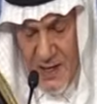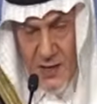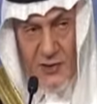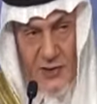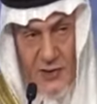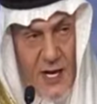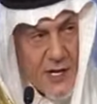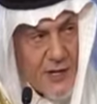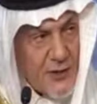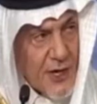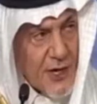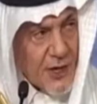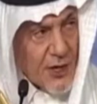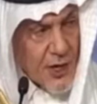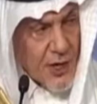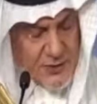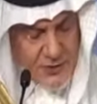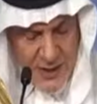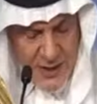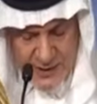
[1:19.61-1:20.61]
They
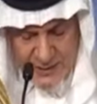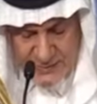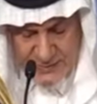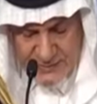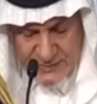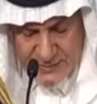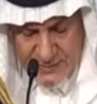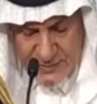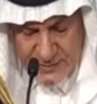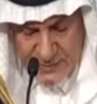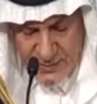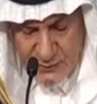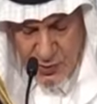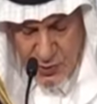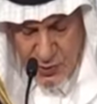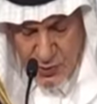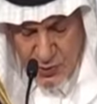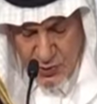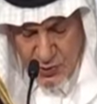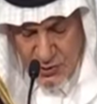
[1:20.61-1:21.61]
recognized the
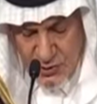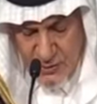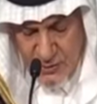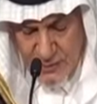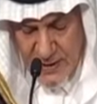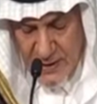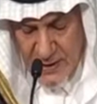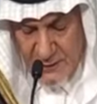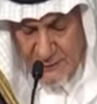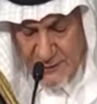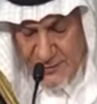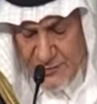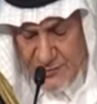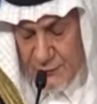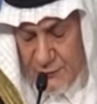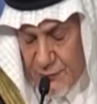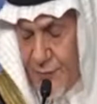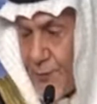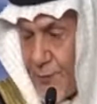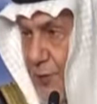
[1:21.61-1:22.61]
mutual benefits
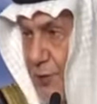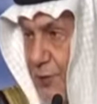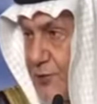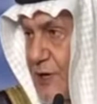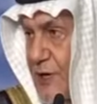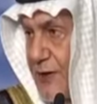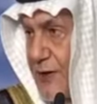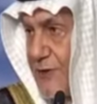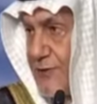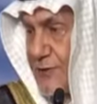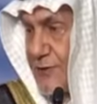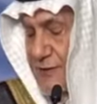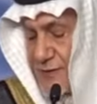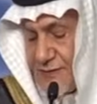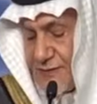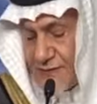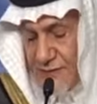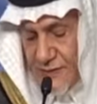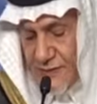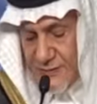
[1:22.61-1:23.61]
for both
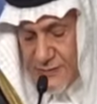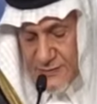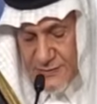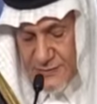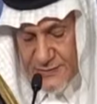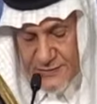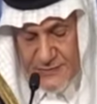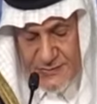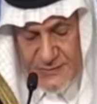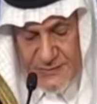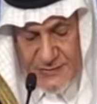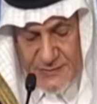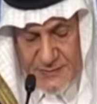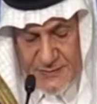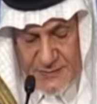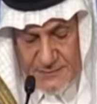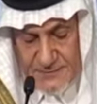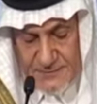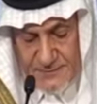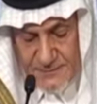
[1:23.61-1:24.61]
countries'
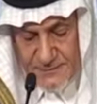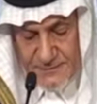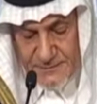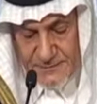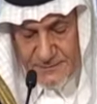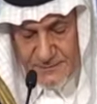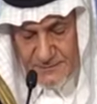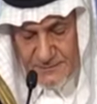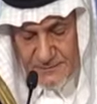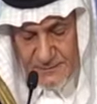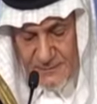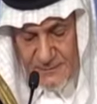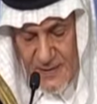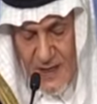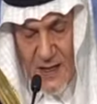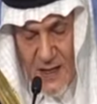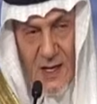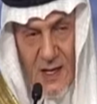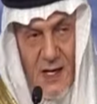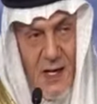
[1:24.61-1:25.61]
interests.
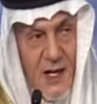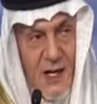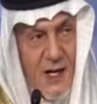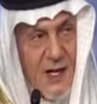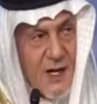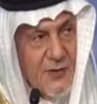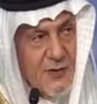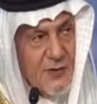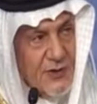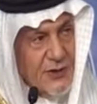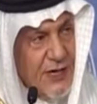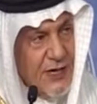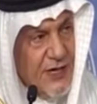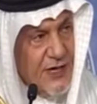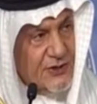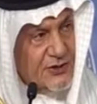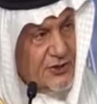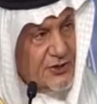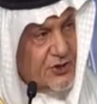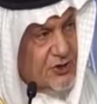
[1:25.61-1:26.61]
The
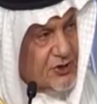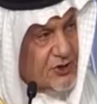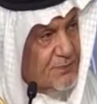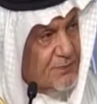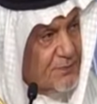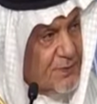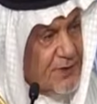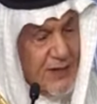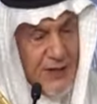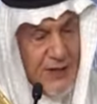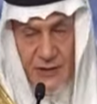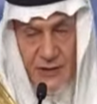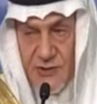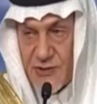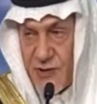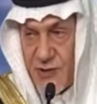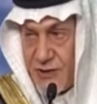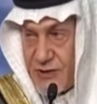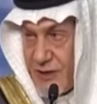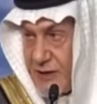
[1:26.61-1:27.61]
relationship,
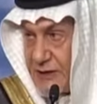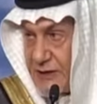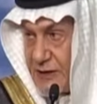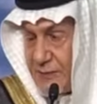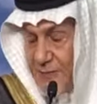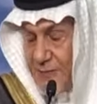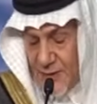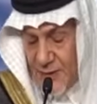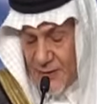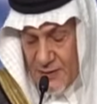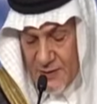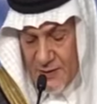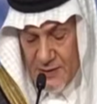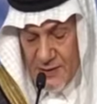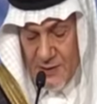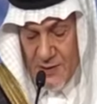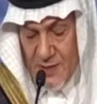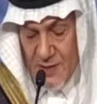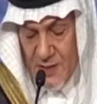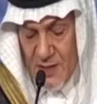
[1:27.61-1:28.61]
ladies and gentlemen,
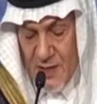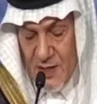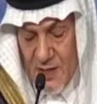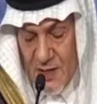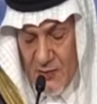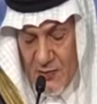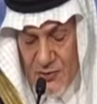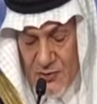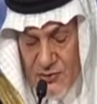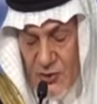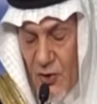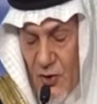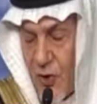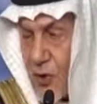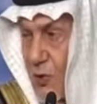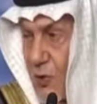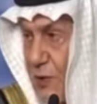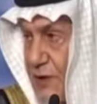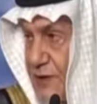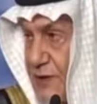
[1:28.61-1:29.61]
was
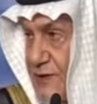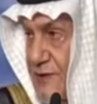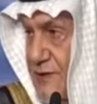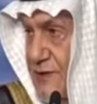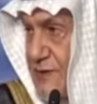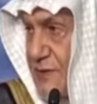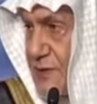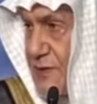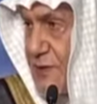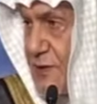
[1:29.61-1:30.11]
always